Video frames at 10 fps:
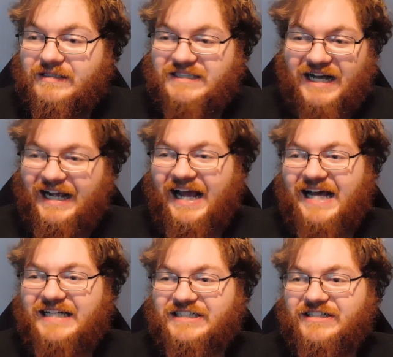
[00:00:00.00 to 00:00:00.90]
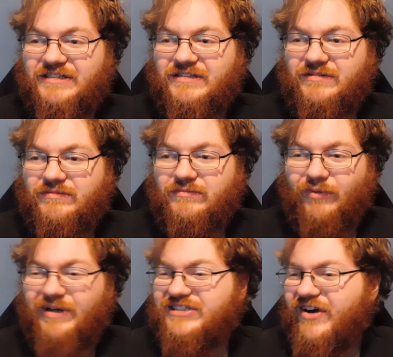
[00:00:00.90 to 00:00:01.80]
Sokka asks,
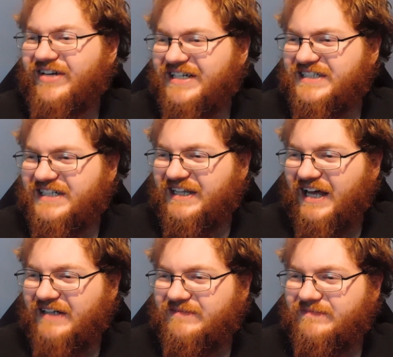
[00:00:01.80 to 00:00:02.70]
well, what's our destiny then?